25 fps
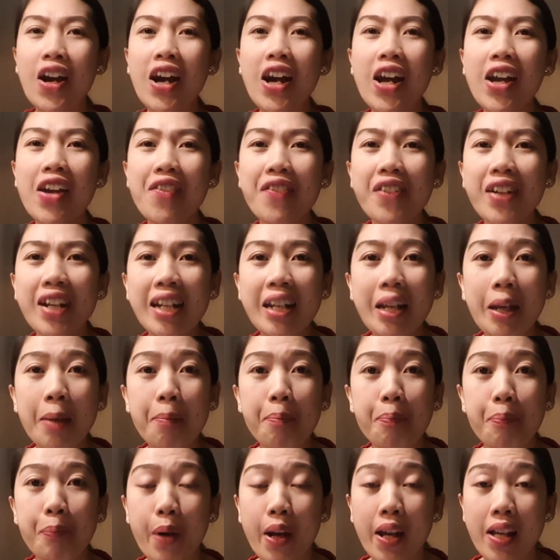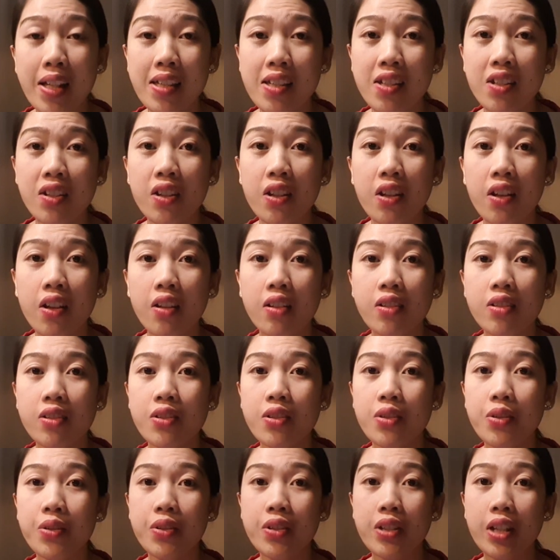I really impressed
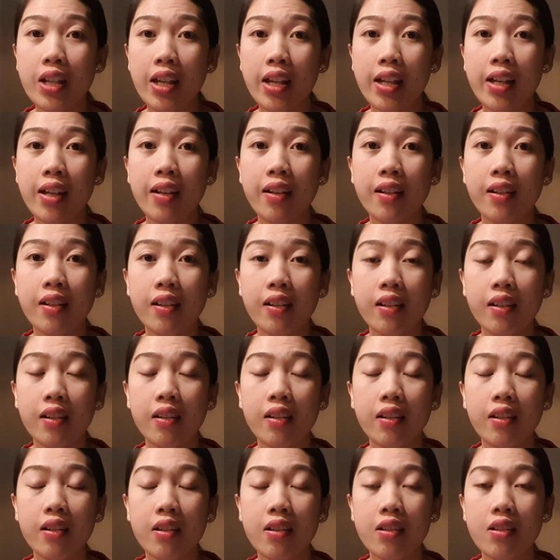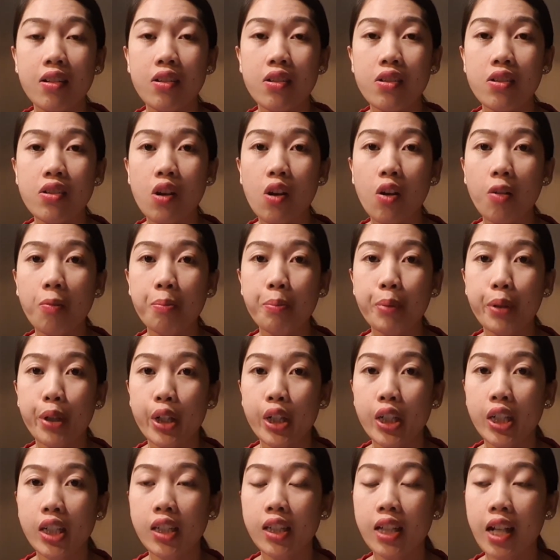to the
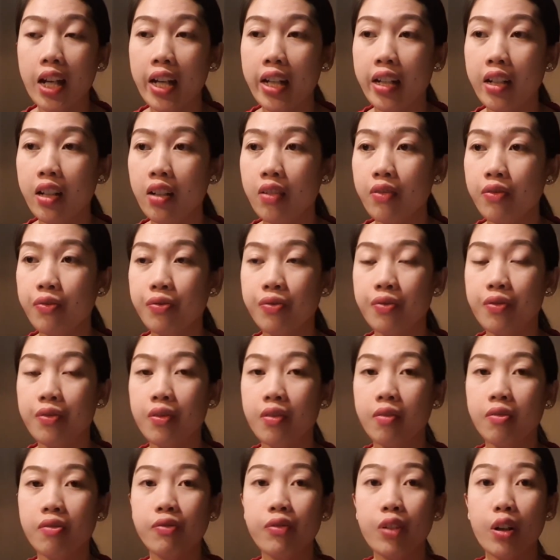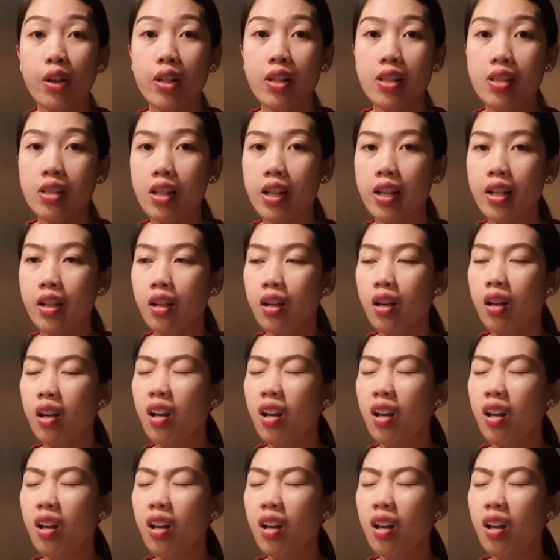songbird kind of voice, like